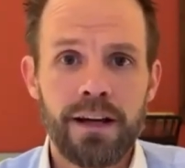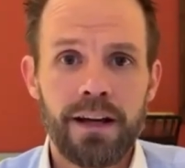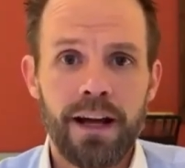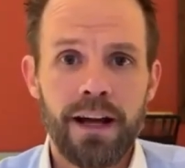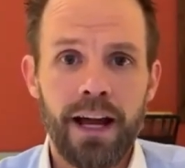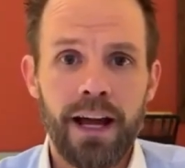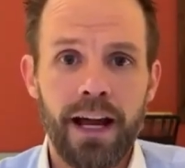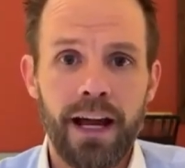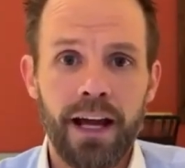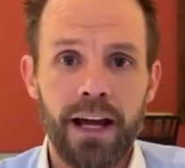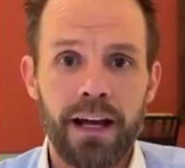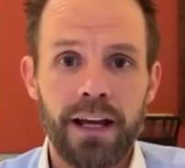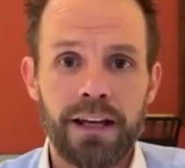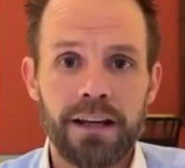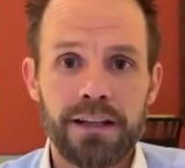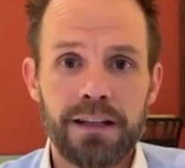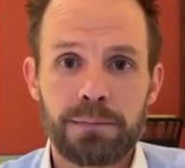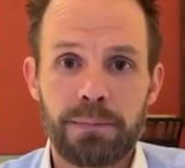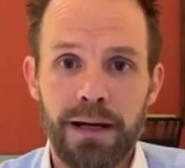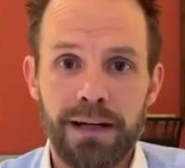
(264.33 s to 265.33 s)
and
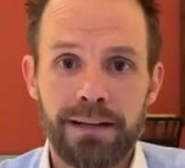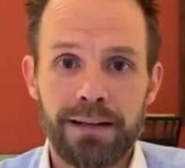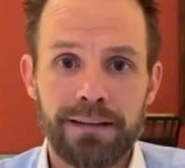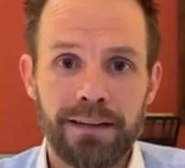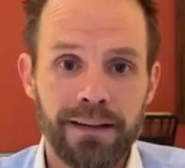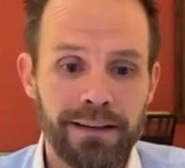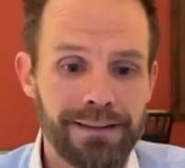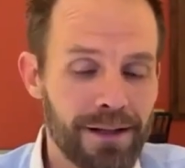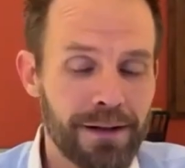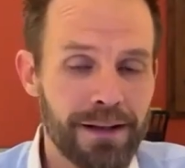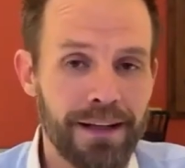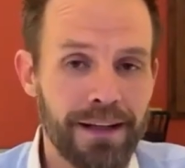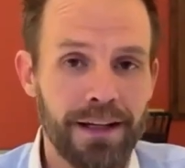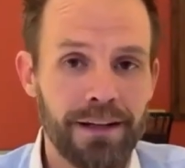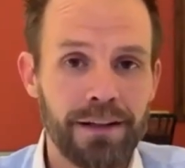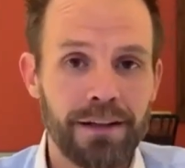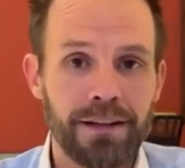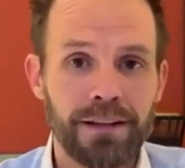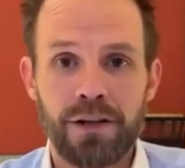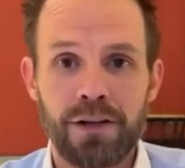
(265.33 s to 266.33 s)
expect to get
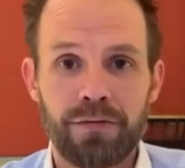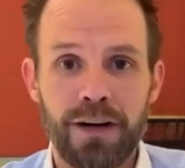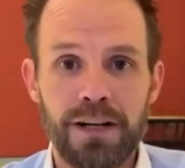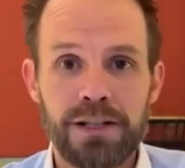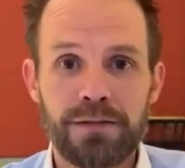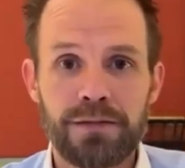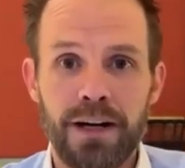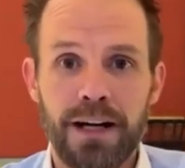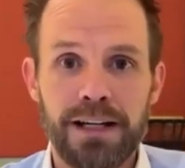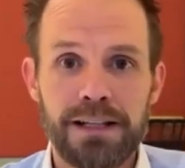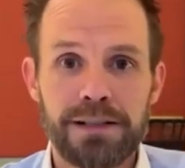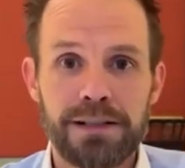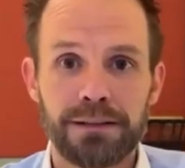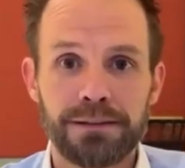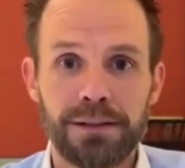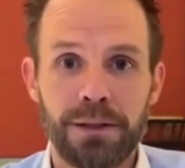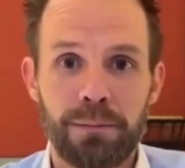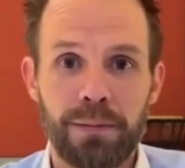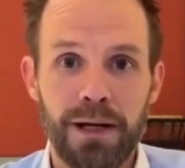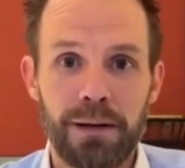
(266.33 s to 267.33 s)
your French fries or
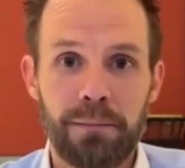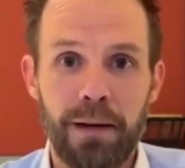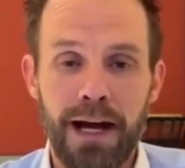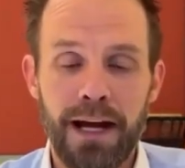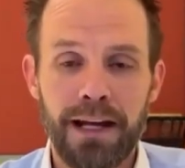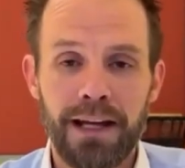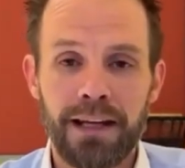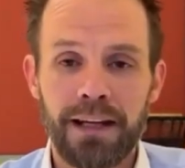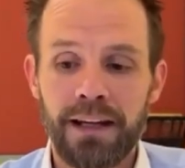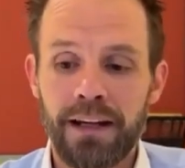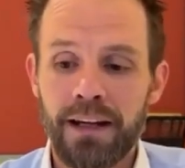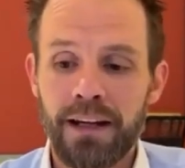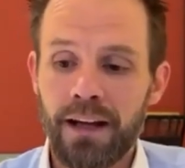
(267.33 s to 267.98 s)
your Big Mac.